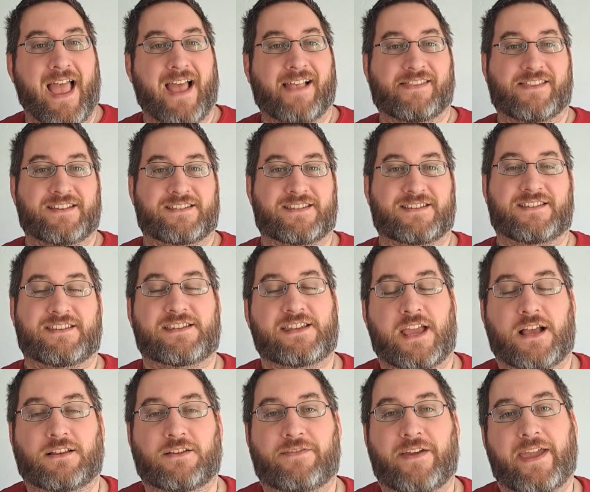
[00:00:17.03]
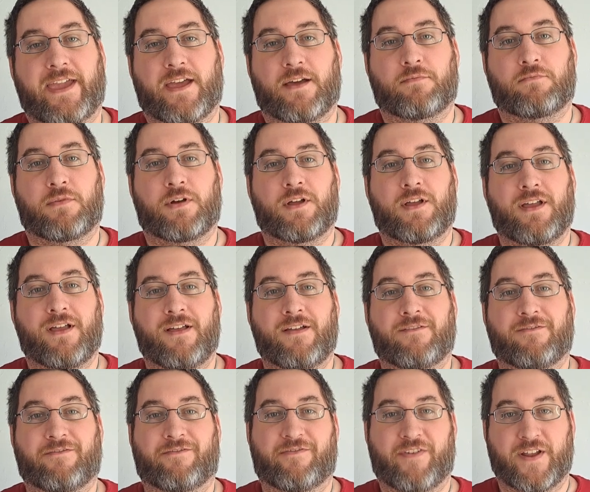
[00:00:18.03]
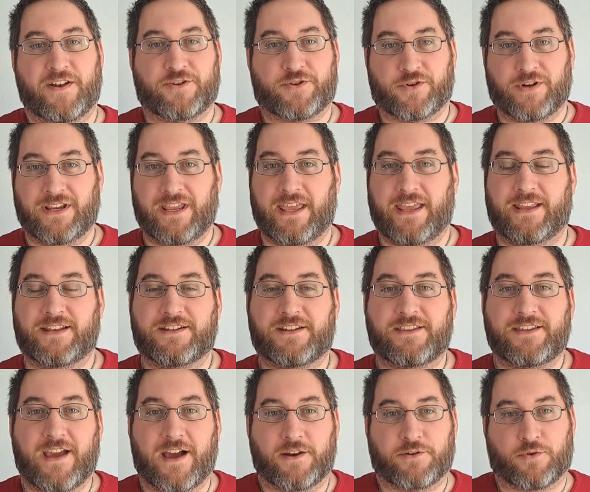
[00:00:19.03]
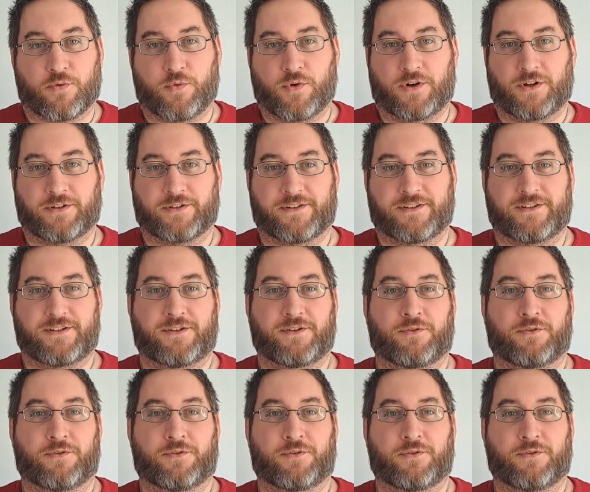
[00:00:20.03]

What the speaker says: and this is the tale of him venturing into the underworld